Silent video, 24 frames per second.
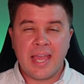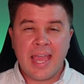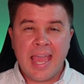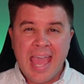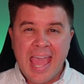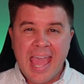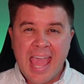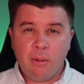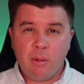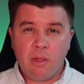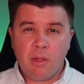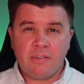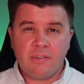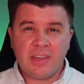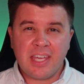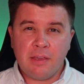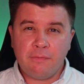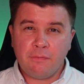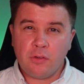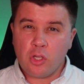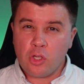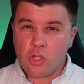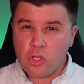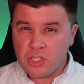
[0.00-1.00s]
However, if you
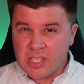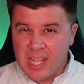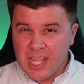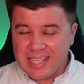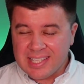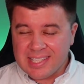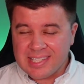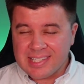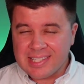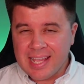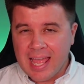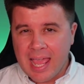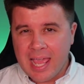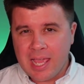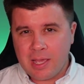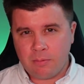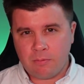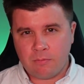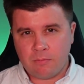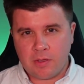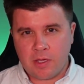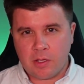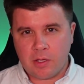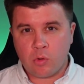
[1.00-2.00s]
use that same
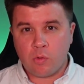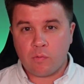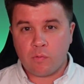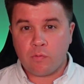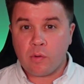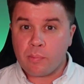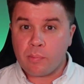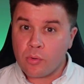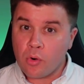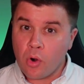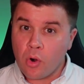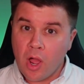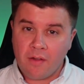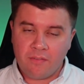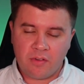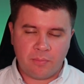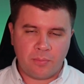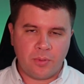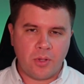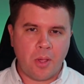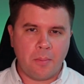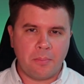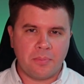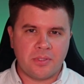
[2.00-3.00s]
vehicle for private
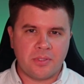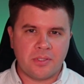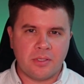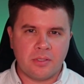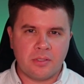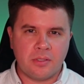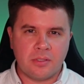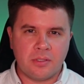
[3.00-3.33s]
purposes,